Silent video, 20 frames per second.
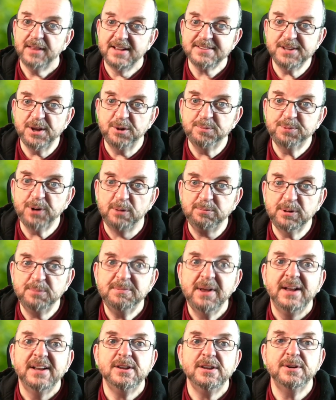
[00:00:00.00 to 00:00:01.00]
That's no
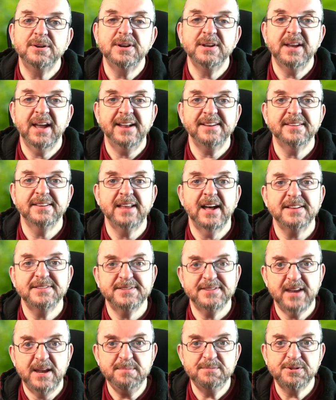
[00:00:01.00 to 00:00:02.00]
problem. You can get to that
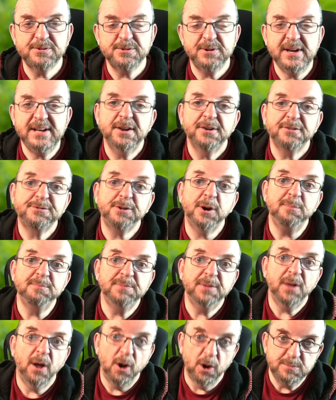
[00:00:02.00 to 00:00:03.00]
same screen
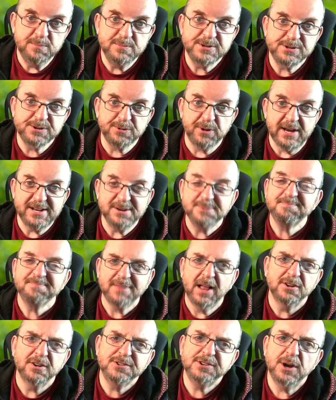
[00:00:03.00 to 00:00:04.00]
from the home screen.
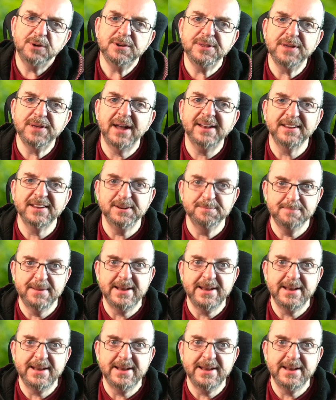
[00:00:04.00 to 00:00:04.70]
I'll show you that in a